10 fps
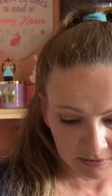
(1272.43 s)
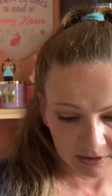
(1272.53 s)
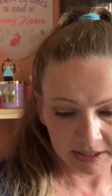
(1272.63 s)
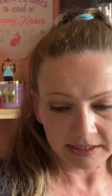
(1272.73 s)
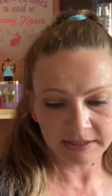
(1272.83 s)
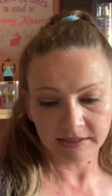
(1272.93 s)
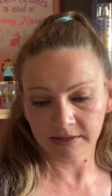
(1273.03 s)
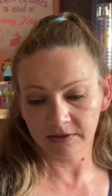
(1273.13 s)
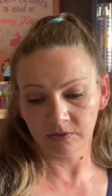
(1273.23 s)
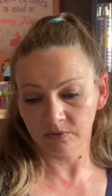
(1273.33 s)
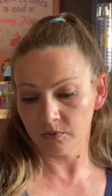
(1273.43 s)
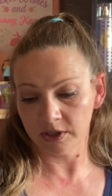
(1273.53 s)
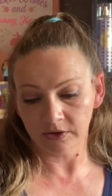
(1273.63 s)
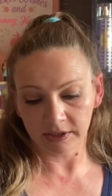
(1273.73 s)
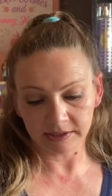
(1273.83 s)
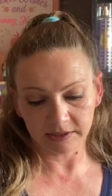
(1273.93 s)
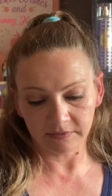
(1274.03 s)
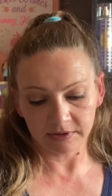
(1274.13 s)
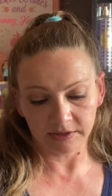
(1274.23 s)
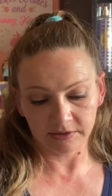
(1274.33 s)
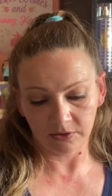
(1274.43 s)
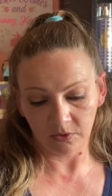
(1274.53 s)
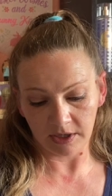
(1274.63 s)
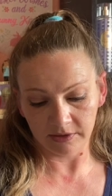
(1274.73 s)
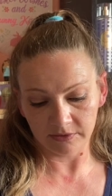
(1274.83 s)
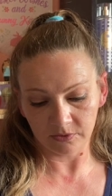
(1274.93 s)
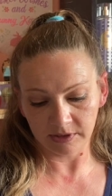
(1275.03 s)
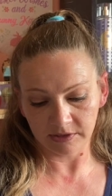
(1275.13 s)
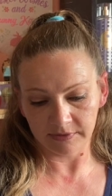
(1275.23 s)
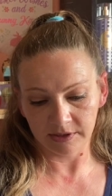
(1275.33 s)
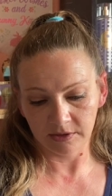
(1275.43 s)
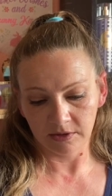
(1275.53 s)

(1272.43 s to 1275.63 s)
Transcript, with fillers: Yes, one of your aunts left it, so I used the rest of it.